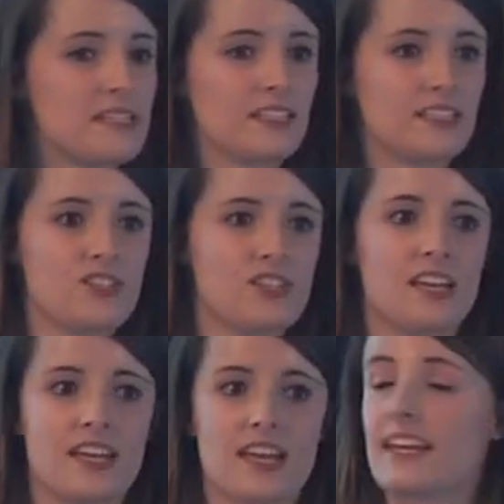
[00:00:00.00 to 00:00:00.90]
Celine
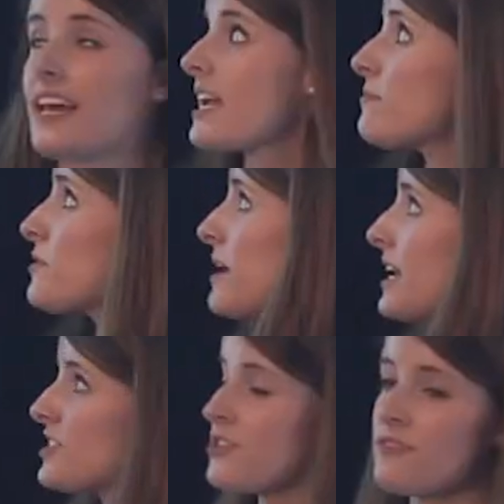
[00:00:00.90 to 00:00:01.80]
Chesnais and I am the
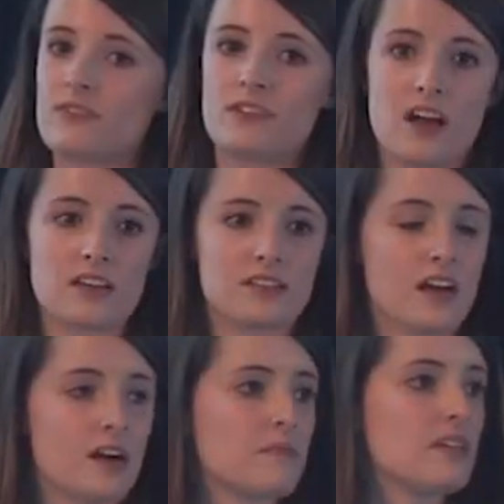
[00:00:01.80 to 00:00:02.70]
manager for Luxe
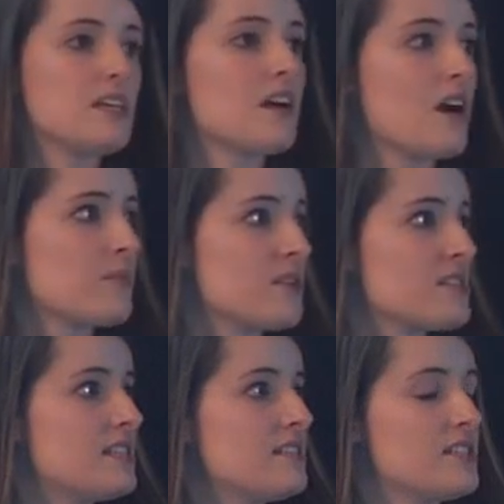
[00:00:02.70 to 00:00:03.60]
e-commerce
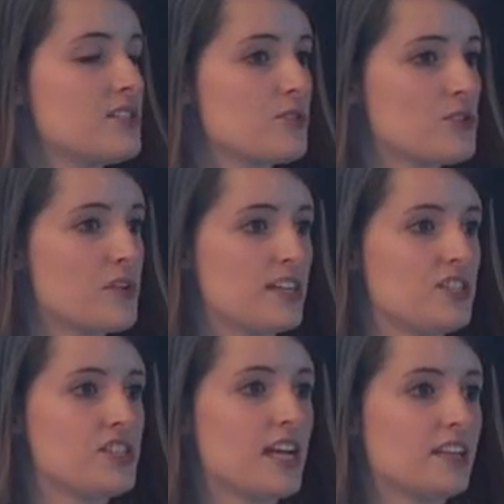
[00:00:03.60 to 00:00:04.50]
and digital
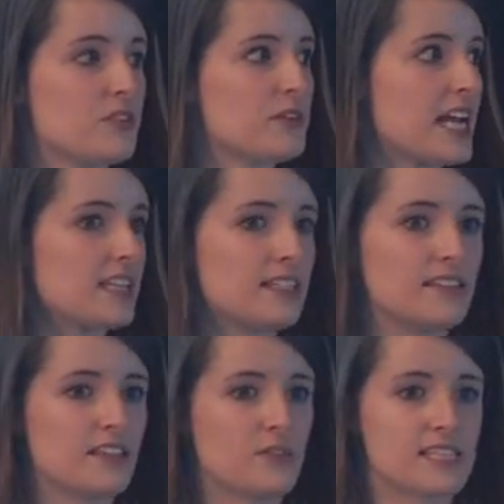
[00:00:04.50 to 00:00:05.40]
strategy at L'Oreal
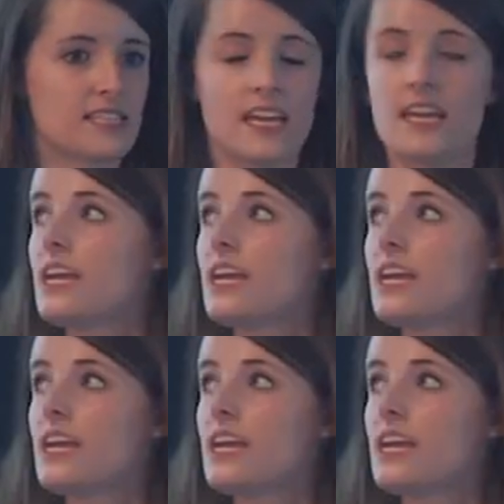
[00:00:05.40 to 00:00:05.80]
in the USA.